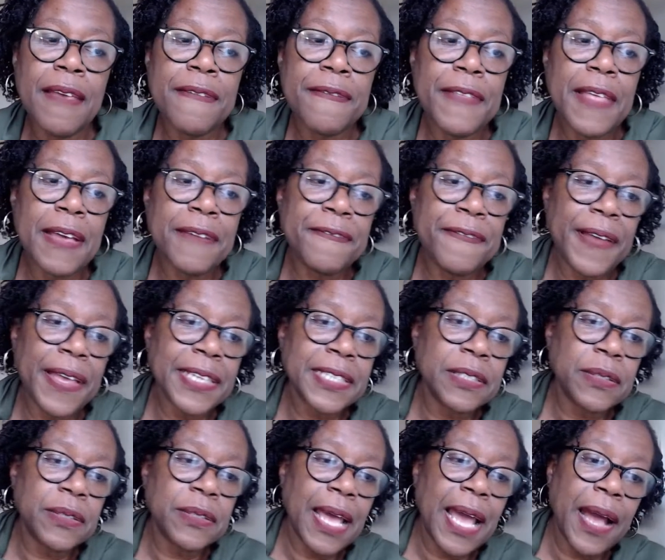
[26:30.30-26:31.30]

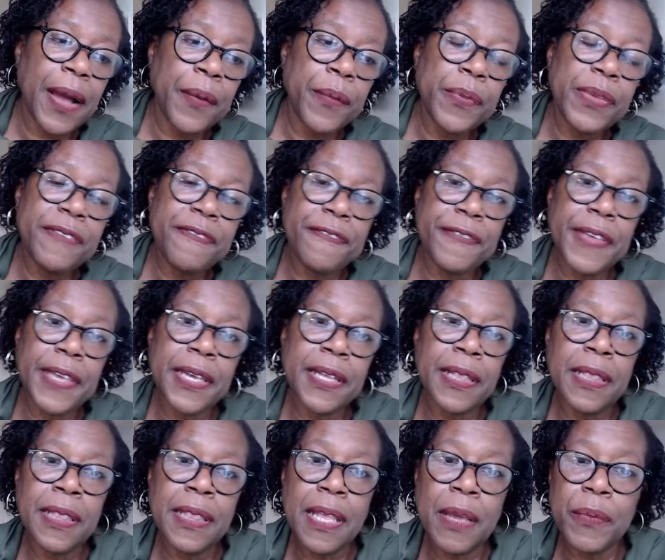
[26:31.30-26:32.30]
affects how we
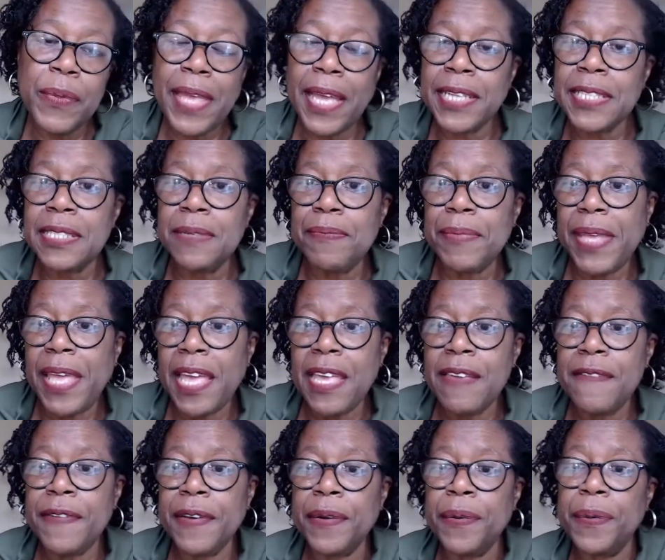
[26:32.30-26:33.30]
feel, and we act and
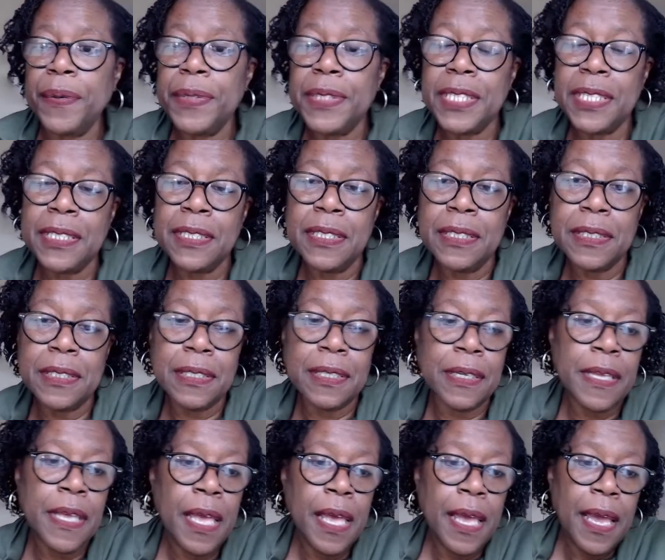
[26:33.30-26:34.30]
behave according
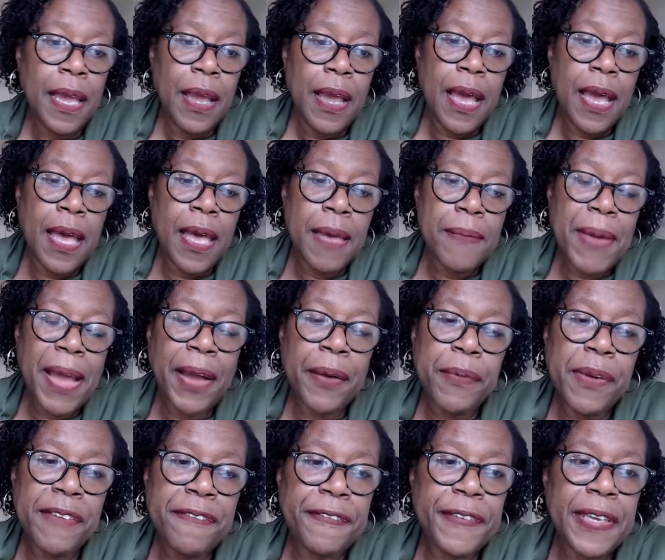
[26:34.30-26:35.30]
to how
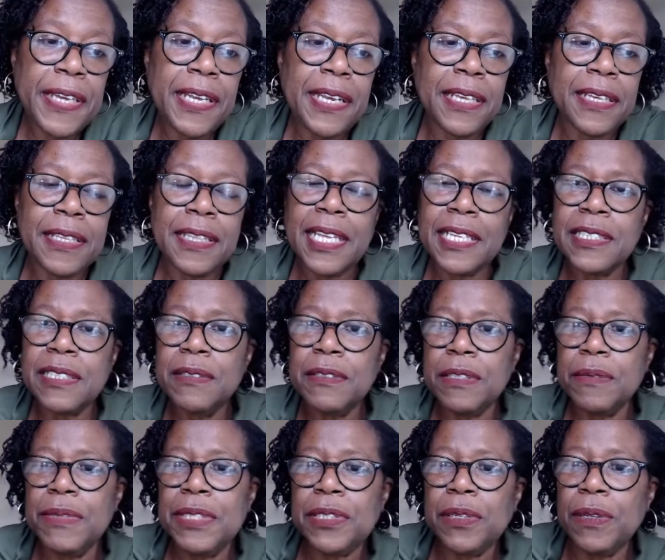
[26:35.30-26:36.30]
we're feeling, and that's as
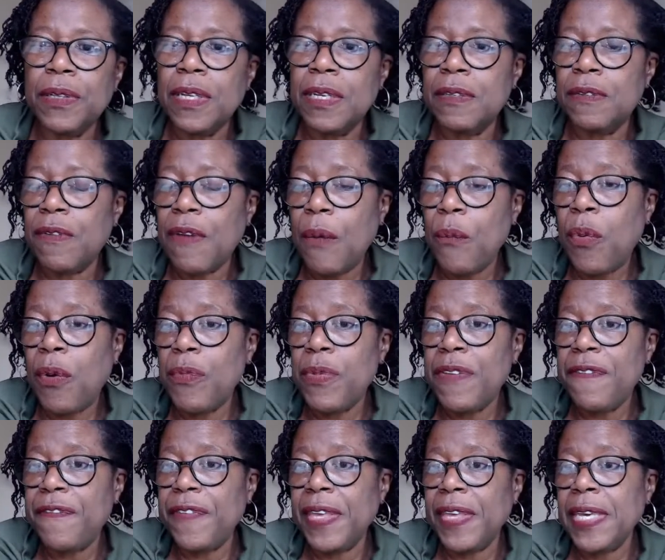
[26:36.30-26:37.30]
a result of what
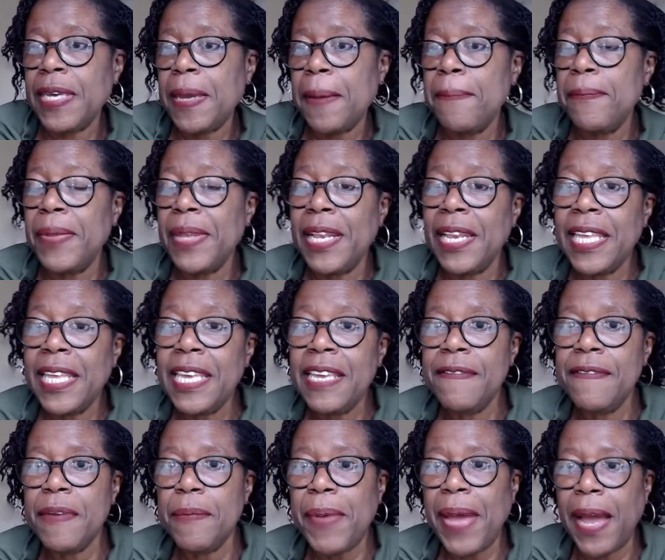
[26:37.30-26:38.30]
we think and
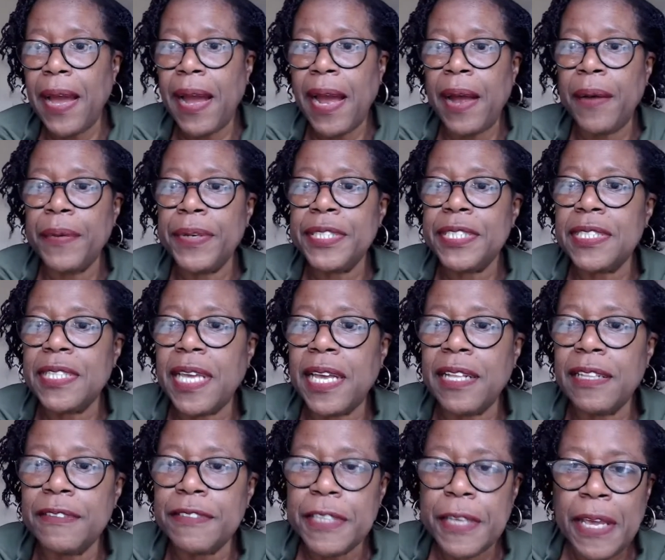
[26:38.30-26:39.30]
believe about
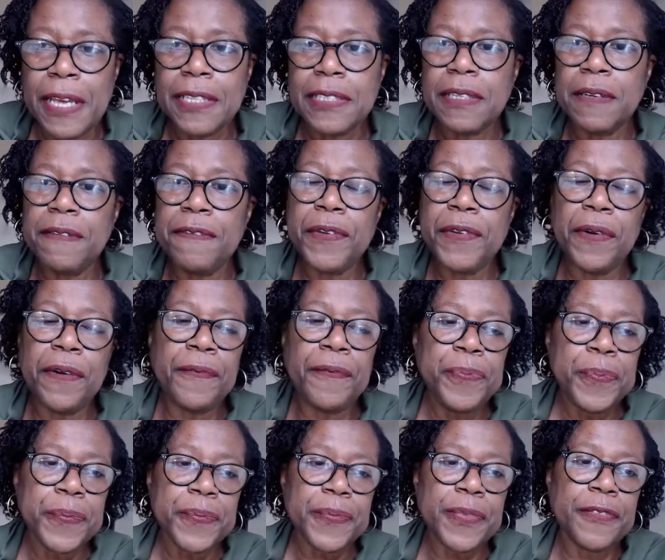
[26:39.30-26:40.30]
ourselves. So if you're
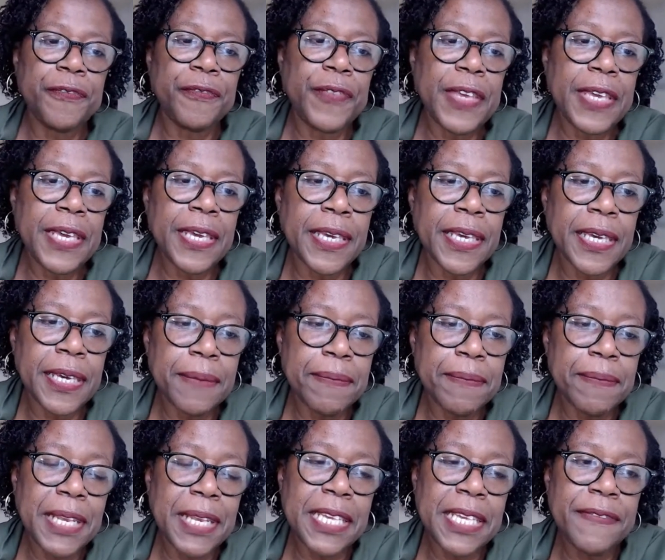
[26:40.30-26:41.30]
thinking and
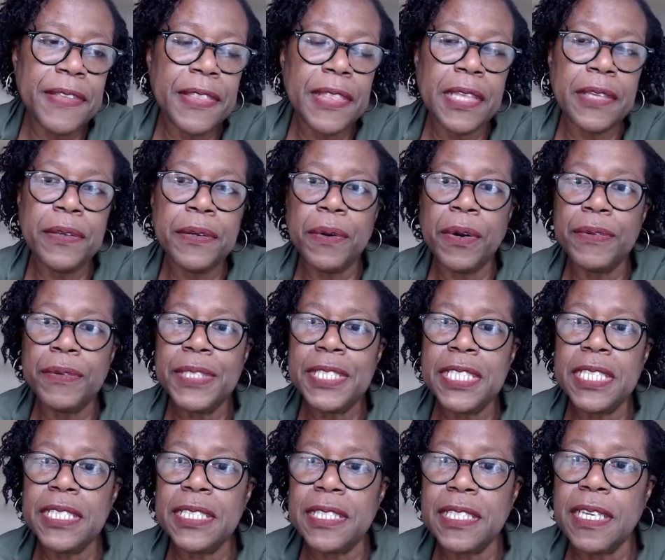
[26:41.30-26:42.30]
believing that you are
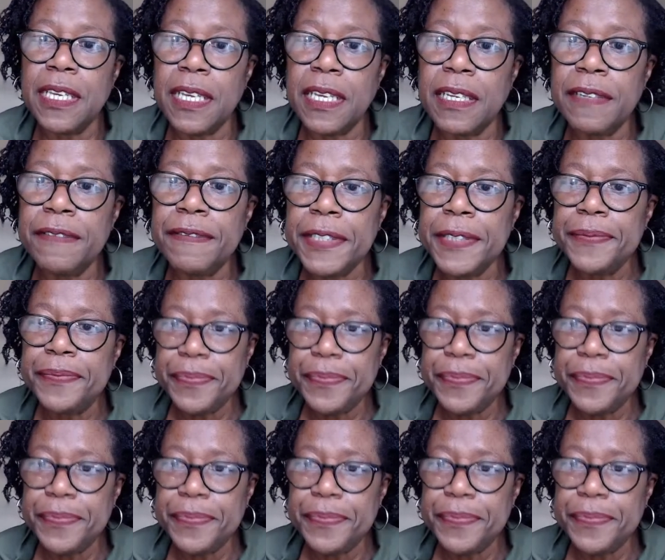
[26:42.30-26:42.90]
undeserved,